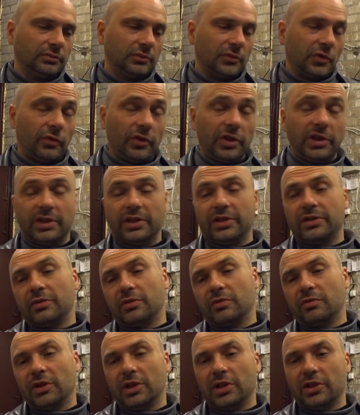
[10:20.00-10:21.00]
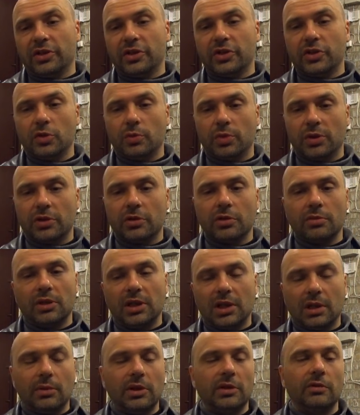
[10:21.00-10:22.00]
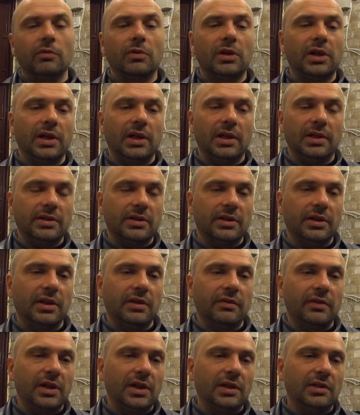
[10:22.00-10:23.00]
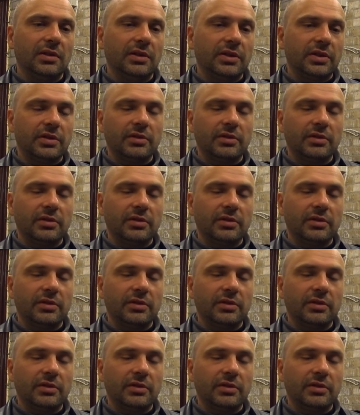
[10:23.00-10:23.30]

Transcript: So this is very stupid to me. I mean, why it's like that?